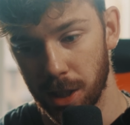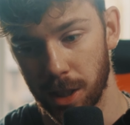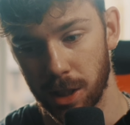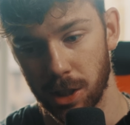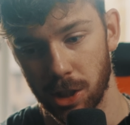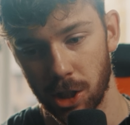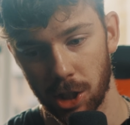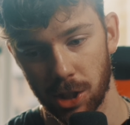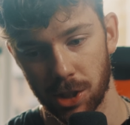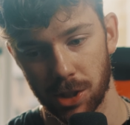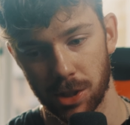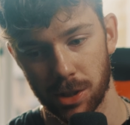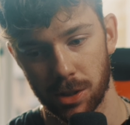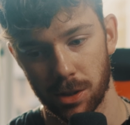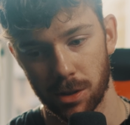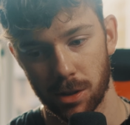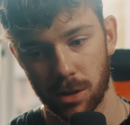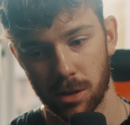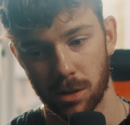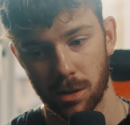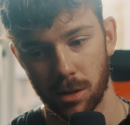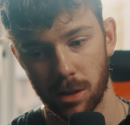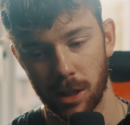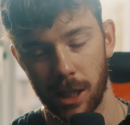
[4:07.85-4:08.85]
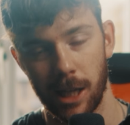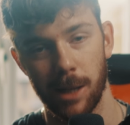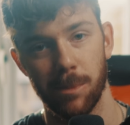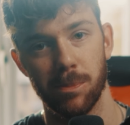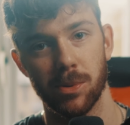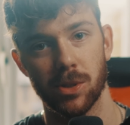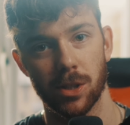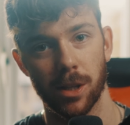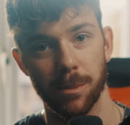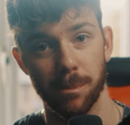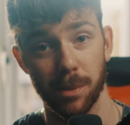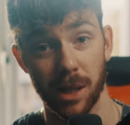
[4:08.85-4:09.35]
and just
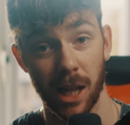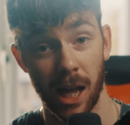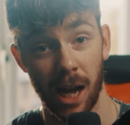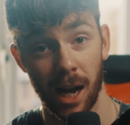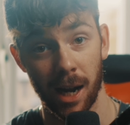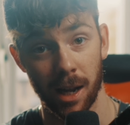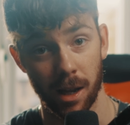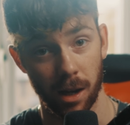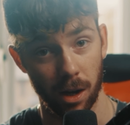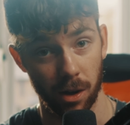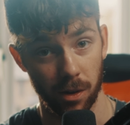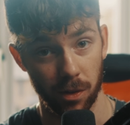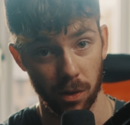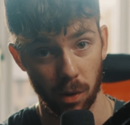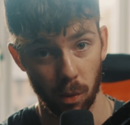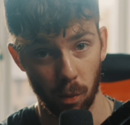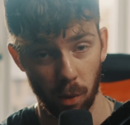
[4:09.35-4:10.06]
keeps the black and the